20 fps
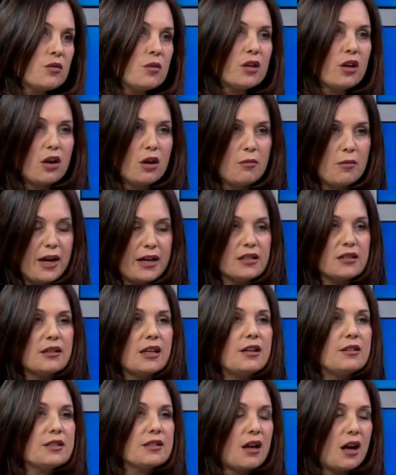So we're going back to
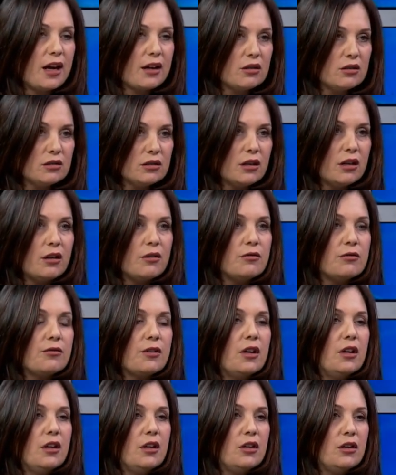that cycle of,
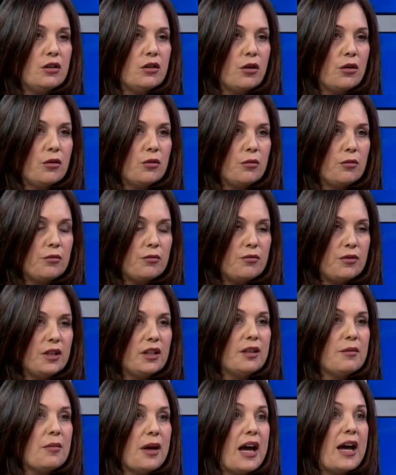you know,
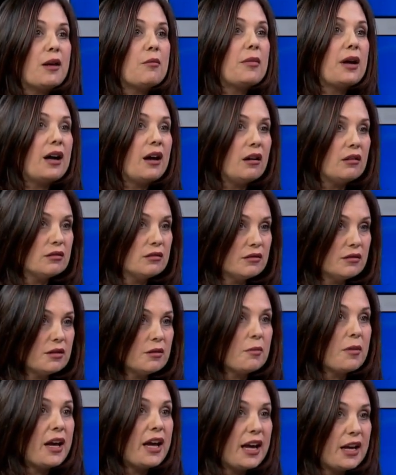feeling bad about
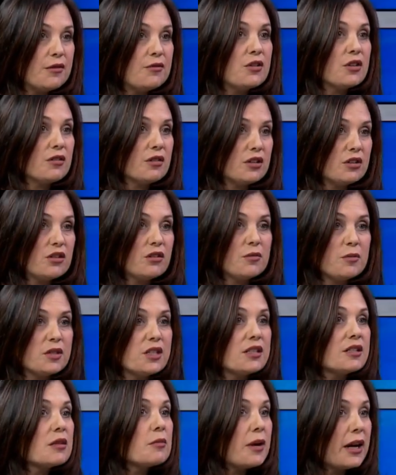the behavior that you're
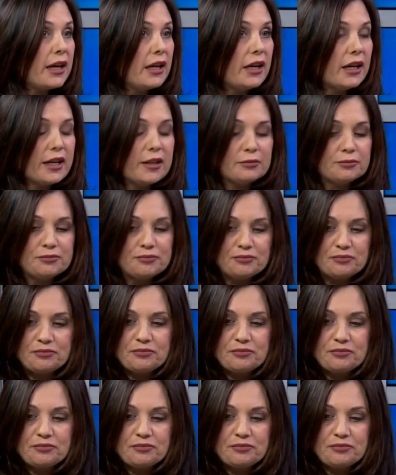participating in.